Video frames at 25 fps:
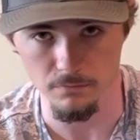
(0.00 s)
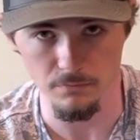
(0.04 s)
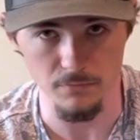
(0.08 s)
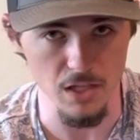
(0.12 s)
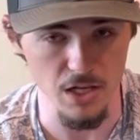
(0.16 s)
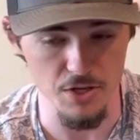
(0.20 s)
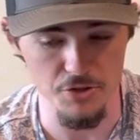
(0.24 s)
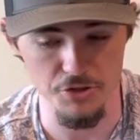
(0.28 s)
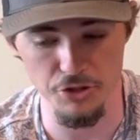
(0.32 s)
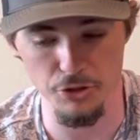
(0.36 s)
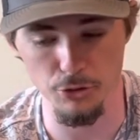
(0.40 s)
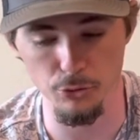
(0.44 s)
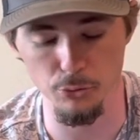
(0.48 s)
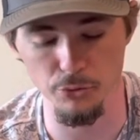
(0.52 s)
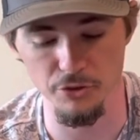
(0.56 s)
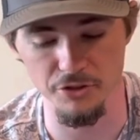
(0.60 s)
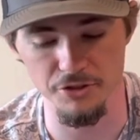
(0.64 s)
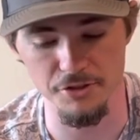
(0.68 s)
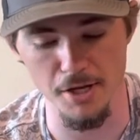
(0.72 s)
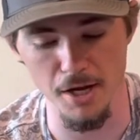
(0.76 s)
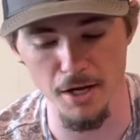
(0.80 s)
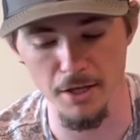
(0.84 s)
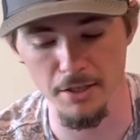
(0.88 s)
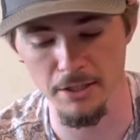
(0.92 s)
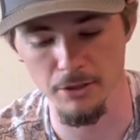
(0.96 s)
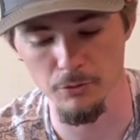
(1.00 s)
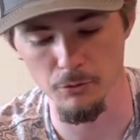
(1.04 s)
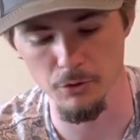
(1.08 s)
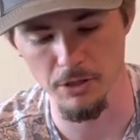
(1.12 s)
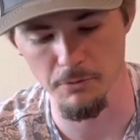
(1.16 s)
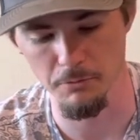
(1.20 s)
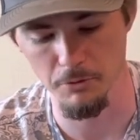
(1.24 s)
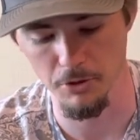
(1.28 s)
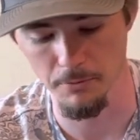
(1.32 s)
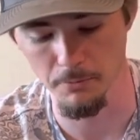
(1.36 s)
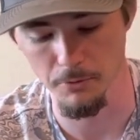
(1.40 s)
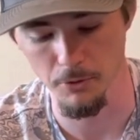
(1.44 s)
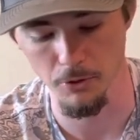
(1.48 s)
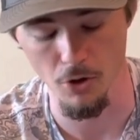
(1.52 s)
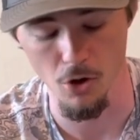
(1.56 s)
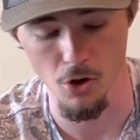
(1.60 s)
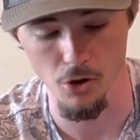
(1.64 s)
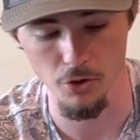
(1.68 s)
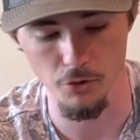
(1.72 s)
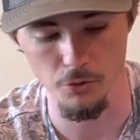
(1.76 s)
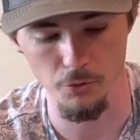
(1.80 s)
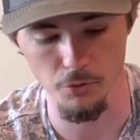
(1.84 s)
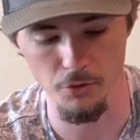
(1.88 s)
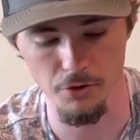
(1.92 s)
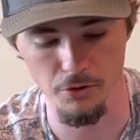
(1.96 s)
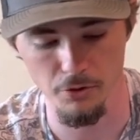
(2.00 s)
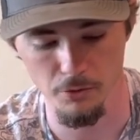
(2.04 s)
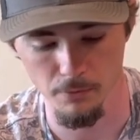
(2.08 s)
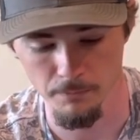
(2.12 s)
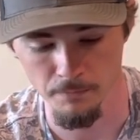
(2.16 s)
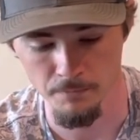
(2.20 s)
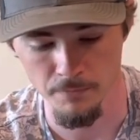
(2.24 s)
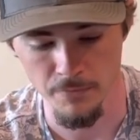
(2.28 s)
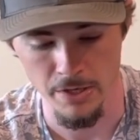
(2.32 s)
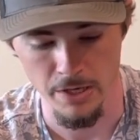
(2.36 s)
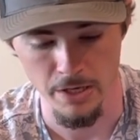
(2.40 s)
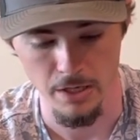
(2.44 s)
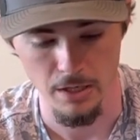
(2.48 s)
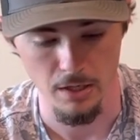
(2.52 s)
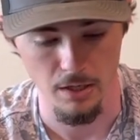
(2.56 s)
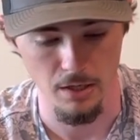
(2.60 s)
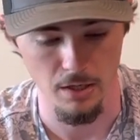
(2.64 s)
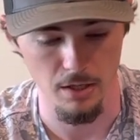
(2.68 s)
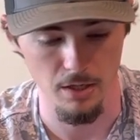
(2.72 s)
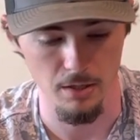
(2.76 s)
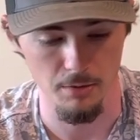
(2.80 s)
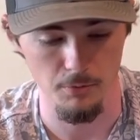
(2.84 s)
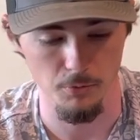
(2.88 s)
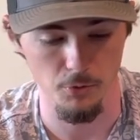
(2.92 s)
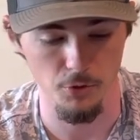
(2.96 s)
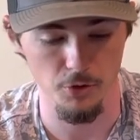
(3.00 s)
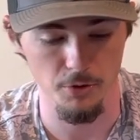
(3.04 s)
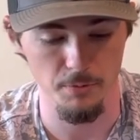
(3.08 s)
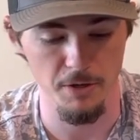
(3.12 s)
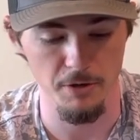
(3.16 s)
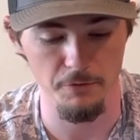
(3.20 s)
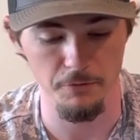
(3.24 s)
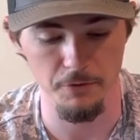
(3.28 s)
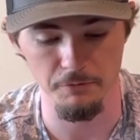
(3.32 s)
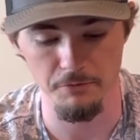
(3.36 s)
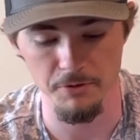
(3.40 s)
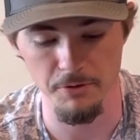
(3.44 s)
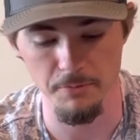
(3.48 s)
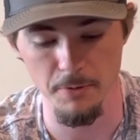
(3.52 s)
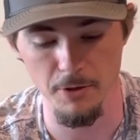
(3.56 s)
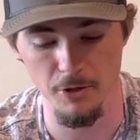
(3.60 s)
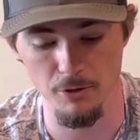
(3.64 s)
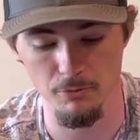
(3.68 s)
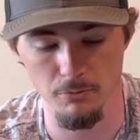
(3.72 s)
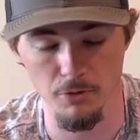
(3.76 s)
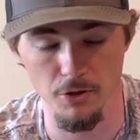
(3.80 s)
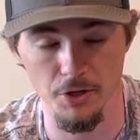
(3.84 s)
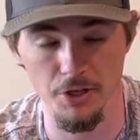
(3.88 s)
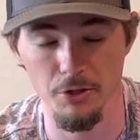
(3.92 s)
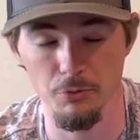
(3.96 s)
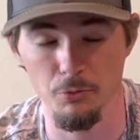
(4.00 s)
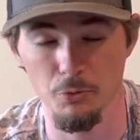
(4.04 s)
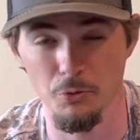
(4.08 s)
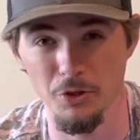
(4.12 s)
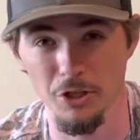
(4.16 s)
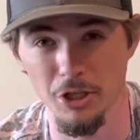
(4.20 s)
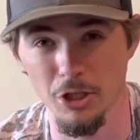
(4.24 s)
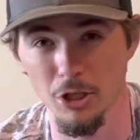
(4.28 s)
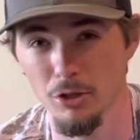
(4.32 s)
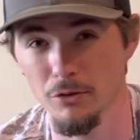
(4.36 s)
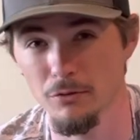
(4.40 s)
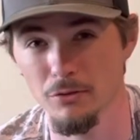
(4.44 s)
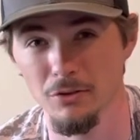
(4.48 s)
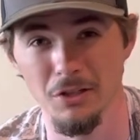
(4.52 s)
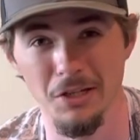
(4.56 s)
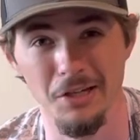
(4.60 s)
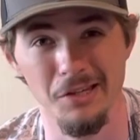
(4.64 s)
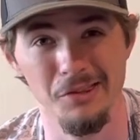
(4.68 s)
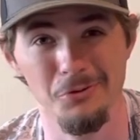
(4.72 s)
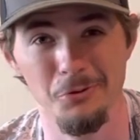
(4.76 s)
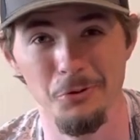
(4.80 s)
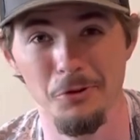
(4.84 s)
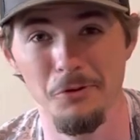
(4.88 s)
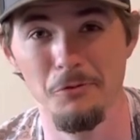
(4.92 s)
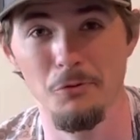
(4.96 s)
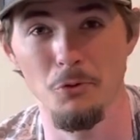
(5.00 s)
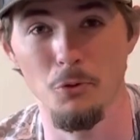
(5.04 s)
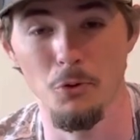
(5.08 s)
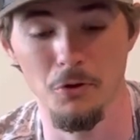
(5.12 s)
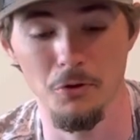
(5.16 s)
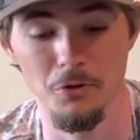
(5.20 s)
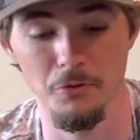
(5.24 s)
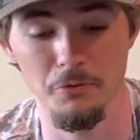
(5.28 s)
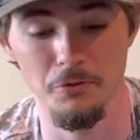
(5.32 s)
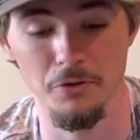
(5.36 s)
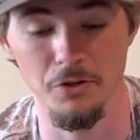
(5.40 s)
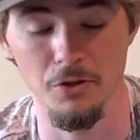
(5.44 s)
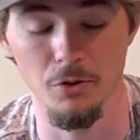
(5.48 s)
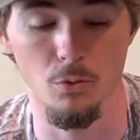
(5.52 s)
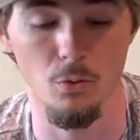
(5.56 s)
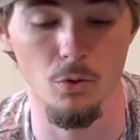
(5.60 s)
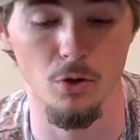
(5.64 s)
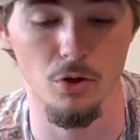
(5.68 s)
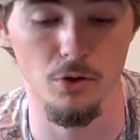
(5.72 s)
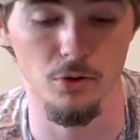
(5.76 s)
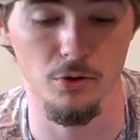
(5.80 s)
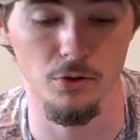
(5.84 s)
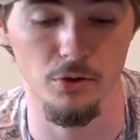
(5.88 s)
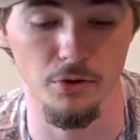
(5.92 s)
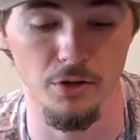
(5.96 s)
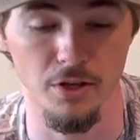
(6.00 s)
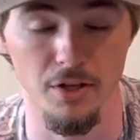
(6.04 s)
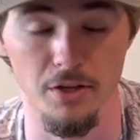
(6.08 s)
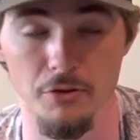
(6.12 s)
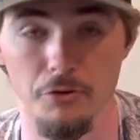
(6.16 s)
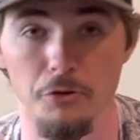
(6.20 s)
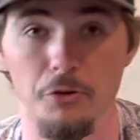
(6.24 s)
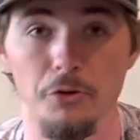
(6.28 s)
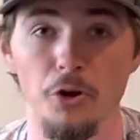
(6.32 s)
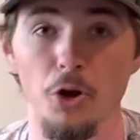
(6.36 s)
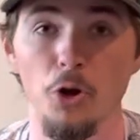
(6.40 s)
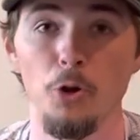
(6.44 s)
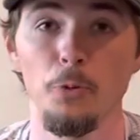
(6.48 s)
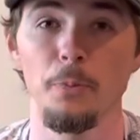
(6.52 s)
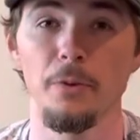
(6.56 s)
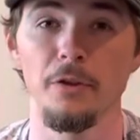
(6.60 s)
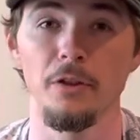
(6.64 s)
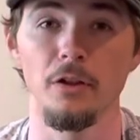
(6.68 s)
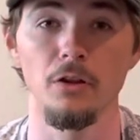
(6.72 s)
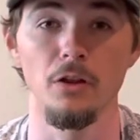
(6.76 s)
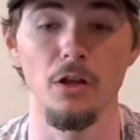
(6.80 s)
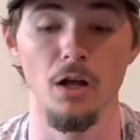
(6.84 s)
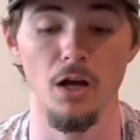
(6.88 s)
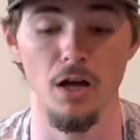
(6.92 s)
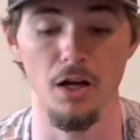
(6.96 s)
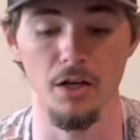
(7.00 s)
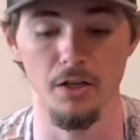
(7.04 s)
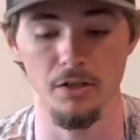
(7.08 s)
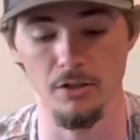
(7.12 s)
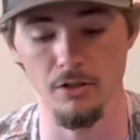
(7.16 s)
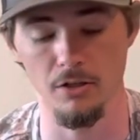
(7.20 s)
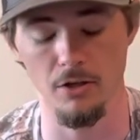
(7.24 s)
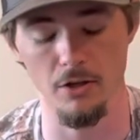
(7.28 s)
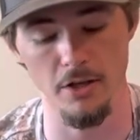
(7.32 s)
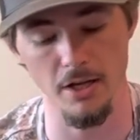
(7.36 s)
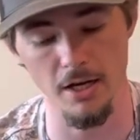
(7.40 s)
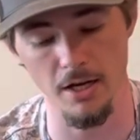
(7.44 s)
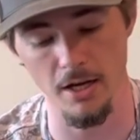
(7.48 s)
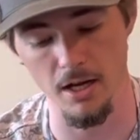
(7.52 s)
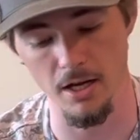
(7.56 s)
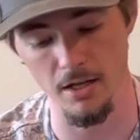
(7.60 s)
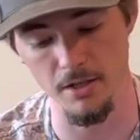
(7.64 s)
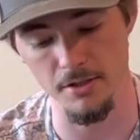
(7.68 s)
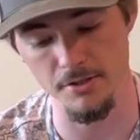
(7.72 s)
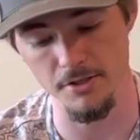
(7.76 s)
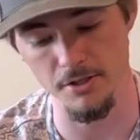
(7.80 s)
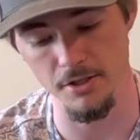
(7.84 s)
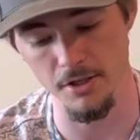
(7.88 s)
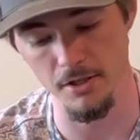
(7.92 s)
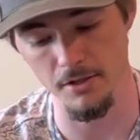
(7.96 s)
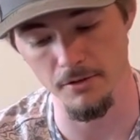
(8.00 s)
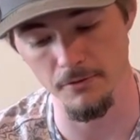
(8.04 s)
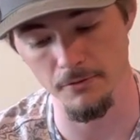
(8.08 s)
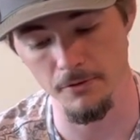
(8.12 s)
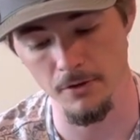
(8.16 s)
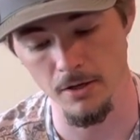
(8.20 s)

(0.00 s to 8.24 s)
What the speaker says: still deciding what I'm going to put on the reel. Worry about 50-pound braid when we get over like 300-400 feet of water and getting scope in the line and all that kind of stuff.